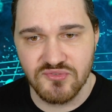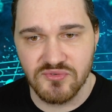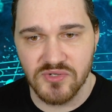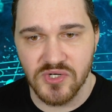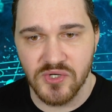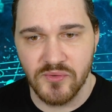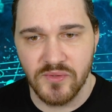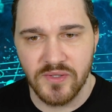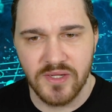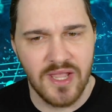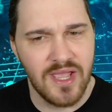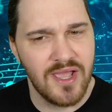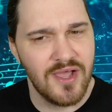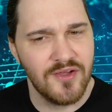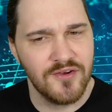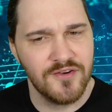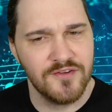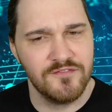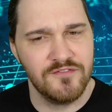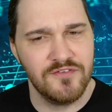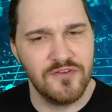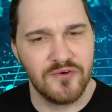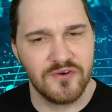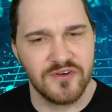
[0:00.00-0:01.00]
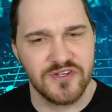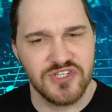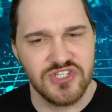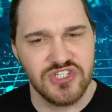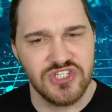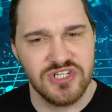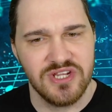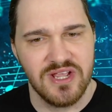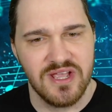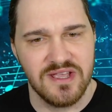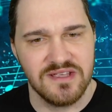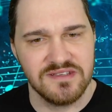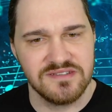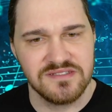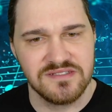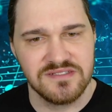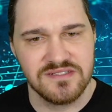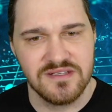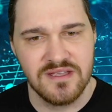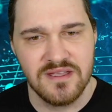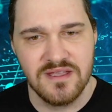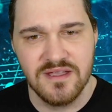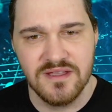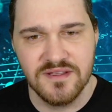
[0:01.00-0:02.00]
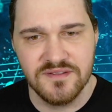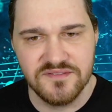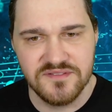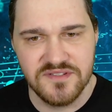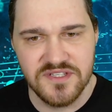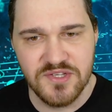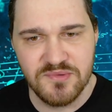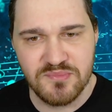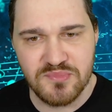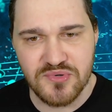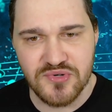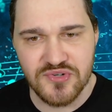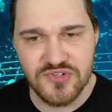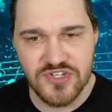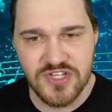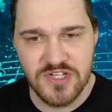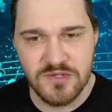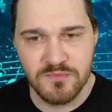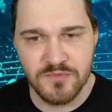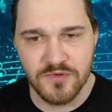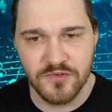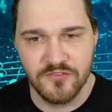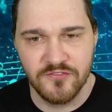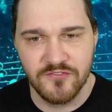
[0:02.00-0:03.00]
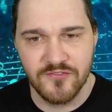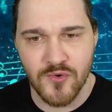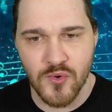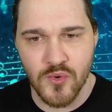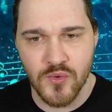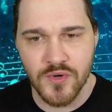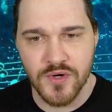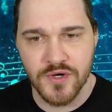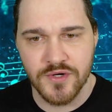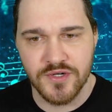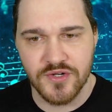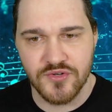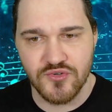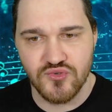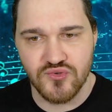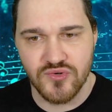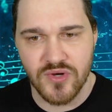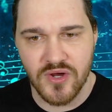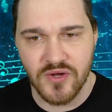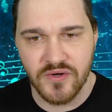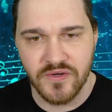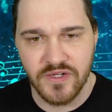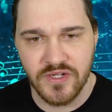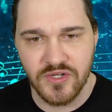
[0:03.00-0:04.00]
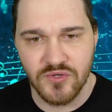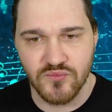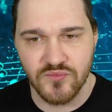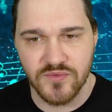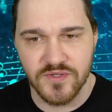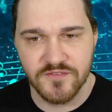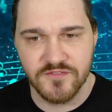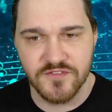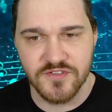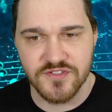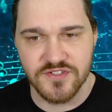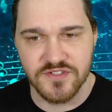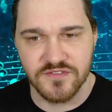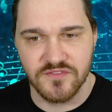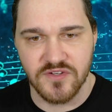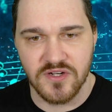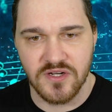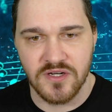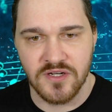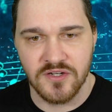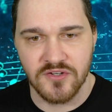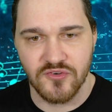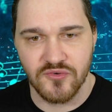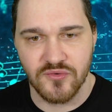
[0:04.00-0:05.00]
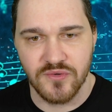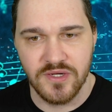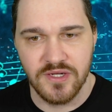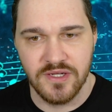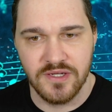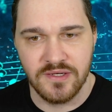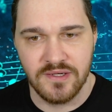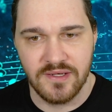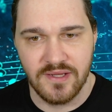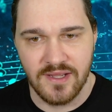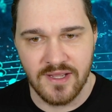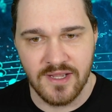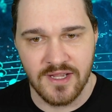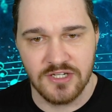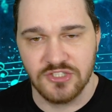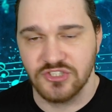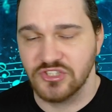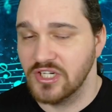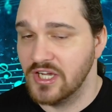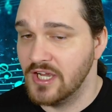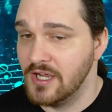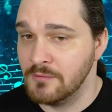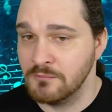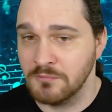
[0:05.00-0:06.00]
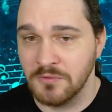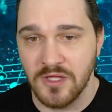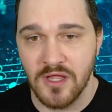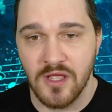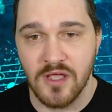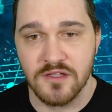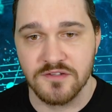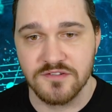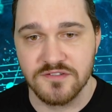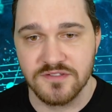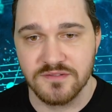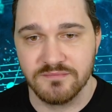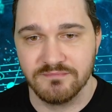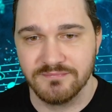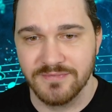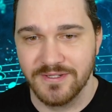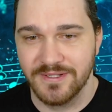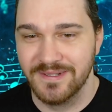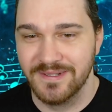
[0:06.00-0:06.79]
growing out of your chest deeper and deeper forward, drowning in rivers of concrete and ash. I'm lost.